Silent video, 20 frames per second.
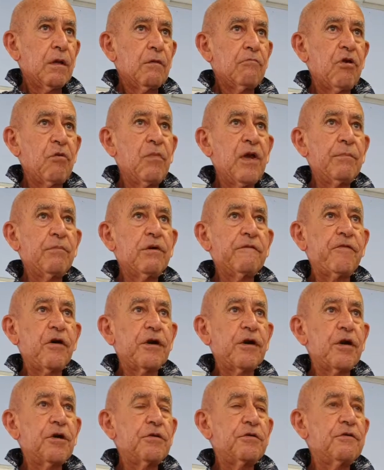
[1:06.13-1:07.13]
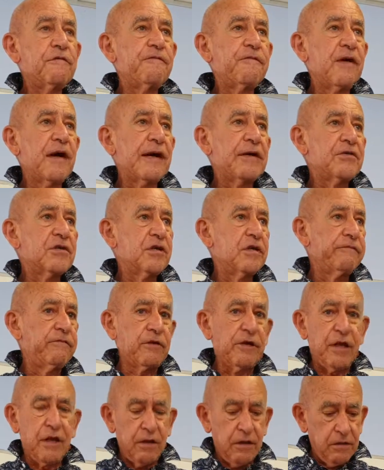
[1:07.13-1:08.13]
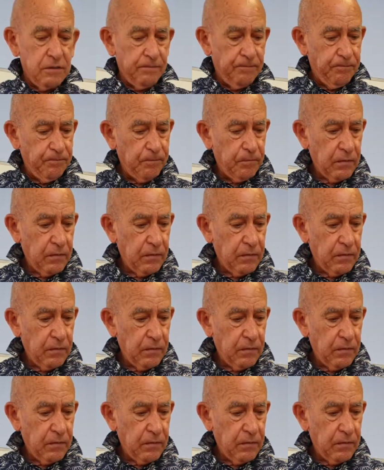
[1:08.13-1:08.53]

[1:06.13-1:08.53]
Remember, if I go too fast, give a yell.